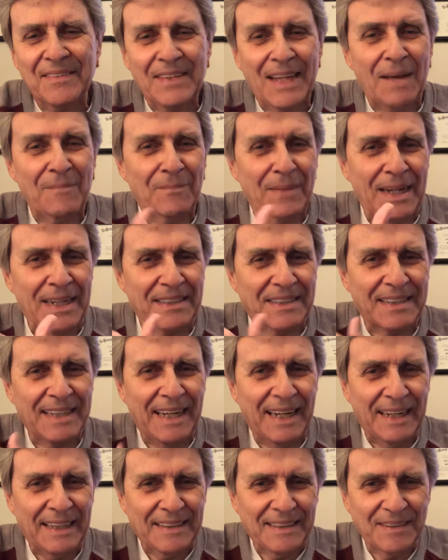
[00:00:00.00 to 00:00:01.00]
That made
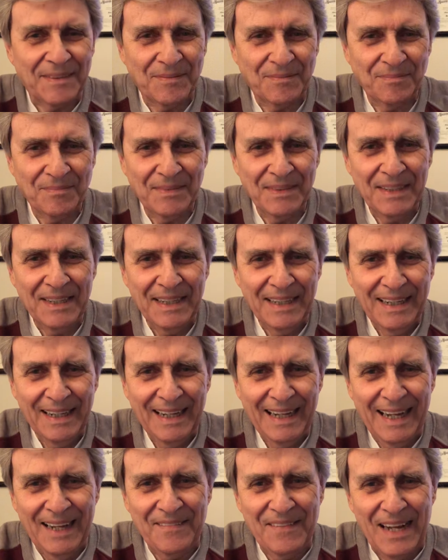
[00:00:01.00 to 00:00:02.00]
10.
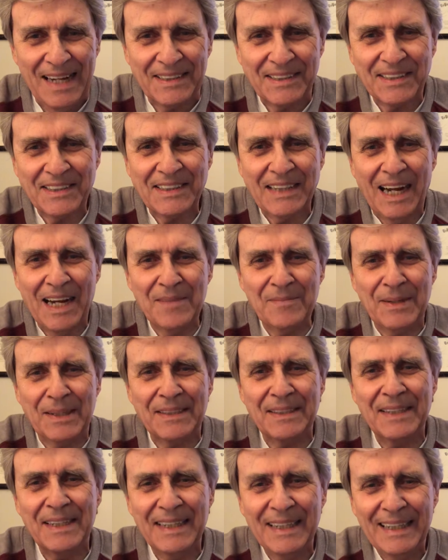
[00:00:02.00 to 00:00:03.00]
And then
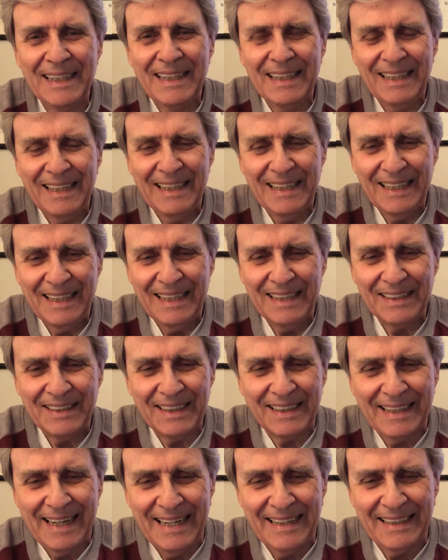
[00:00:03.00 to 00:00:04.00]
Simon
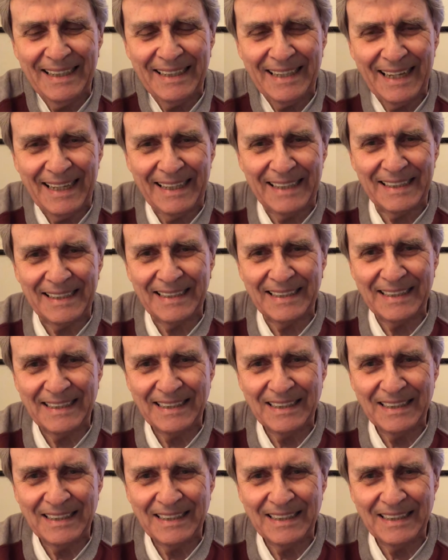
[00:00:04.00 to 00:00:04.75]
the Canaanite,